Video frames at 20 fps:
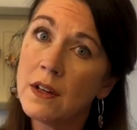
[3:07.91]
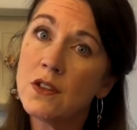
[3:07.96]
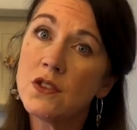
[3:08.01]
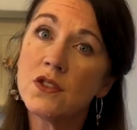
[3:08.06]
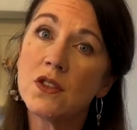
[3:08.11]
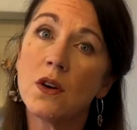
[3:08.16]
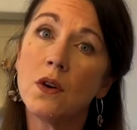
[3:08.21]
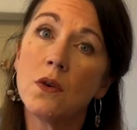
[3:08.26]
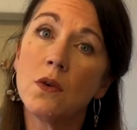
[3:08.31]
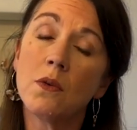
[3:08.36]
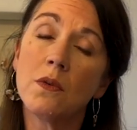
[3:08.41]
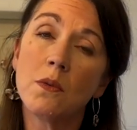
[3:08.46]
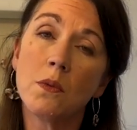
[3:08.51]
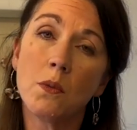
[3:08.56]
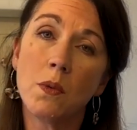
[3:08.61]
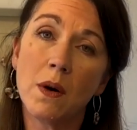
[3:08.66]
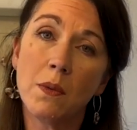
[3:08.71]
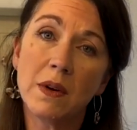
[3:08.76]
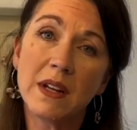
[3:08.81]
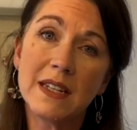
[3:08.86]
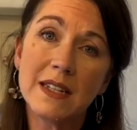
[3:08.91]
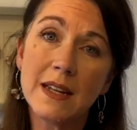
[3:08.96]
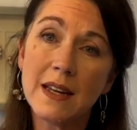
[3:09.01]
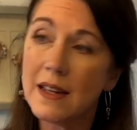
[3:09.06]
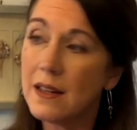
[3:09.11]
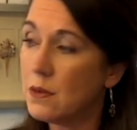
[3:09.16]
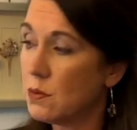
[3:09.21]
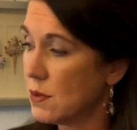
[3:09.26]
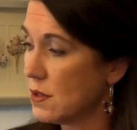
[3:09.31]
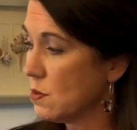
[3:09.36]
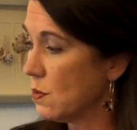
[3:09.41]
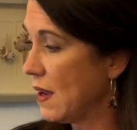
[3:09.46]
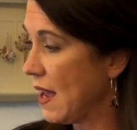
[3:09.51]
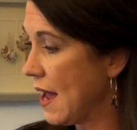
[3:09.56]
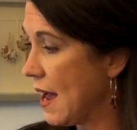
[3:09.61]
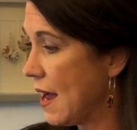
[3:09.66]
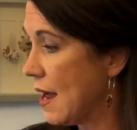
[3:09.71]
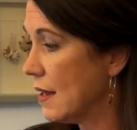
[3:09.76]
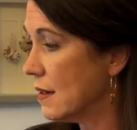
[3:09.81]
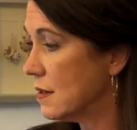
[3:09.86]
So what we did was we
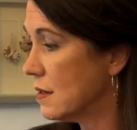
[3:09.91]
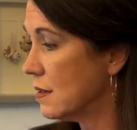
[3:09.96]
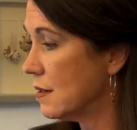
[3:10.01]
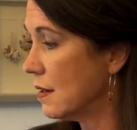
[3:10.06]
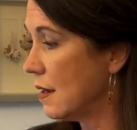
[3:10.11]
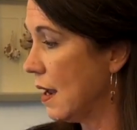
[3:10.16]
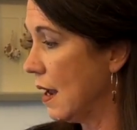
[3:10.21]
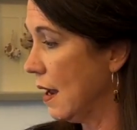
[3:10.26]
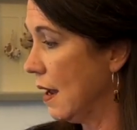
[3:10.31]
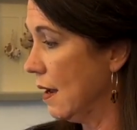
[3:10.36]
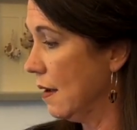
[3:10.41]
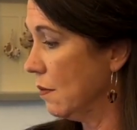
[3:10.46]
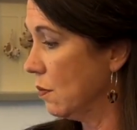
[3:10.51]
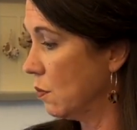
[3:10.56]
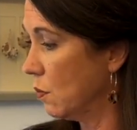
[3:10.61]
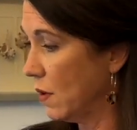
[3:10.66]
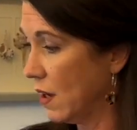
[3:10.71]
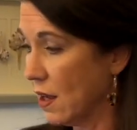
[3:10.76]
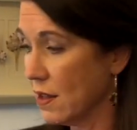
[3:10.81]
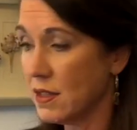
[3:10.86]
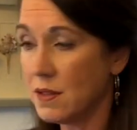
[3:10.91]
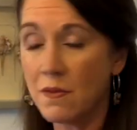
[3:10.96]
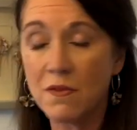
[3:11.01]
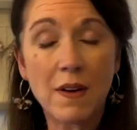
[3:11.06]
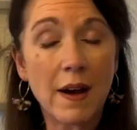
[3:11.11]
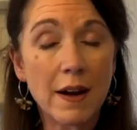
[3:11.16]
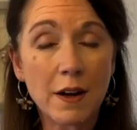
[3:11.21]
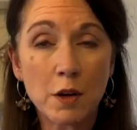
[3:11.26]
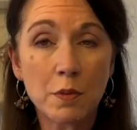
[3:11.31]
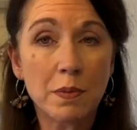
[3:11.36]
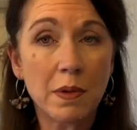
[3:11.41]
had, uh, we got some vinyl